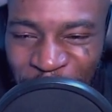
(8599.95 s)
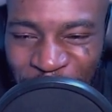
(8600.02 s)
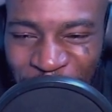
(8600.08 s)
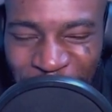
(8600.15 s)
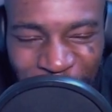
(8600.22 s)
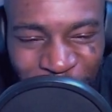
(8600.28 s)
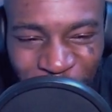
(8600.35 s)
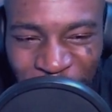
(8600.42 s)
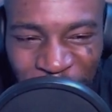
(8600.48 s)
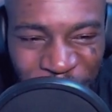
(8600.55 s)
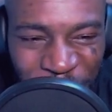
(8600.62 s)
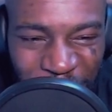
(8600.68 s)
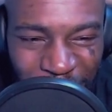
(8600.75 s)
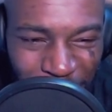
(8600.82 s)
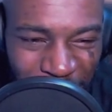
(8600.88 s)
But you're not even
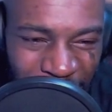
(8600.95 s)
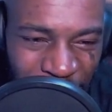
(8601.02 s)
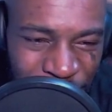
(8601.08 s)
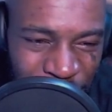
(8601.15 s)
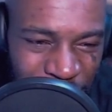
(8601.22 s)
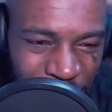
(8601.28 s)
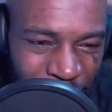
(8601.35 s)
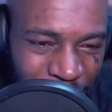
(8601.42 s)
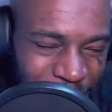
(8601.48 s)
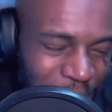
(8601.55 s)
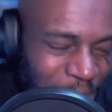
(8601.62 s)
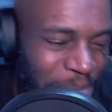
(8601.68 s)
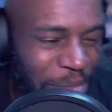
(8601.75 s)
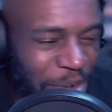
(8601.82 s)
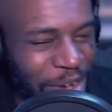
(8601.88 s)
thinking about that, just
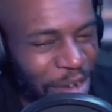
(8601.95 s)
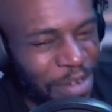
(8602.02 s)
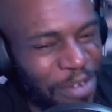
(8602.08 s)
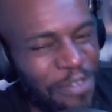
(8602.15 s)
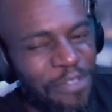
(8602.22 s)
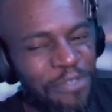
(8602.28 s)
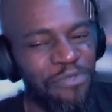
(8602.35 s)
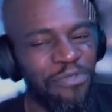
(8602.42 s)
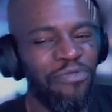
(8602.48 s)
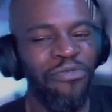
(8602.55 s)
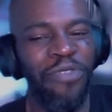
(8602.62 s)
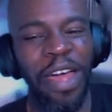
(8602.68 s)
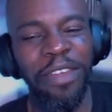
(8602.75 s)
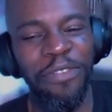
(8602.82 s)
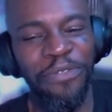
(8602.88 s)
like
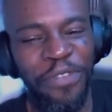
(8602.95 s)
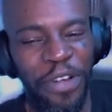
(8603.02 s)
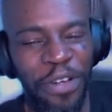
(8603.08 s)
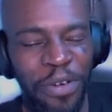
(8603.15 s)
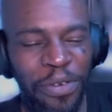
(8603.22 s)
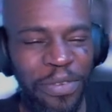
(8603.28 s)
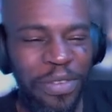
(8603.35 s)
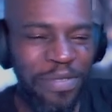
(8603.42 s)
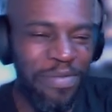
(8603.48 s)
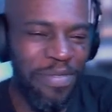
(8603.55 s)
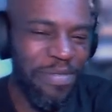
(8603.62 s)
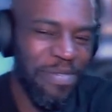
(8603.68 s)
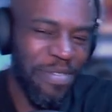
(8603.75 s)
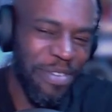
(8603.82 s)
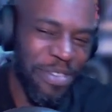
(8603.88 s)
round the throat,
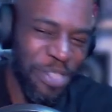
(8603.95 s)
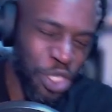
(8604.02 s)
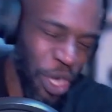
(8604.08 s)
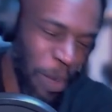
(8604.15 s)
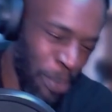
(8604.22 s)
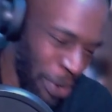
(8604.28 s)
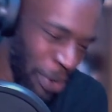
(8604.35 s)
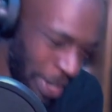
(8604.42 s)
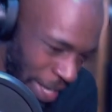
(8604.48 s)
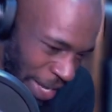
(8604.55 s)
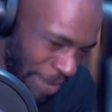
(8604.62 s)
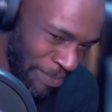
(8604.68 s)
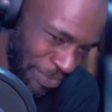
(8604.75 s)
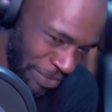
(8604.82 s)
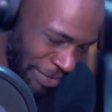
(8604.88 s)
jump on it,